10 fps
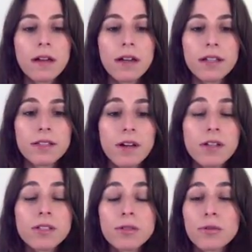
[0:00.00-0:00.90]
It's
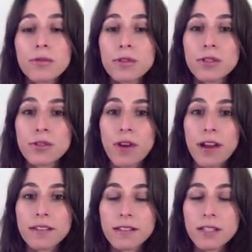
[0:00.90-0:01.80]
also referred to
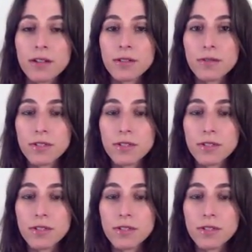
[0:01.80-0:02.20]
as the tears of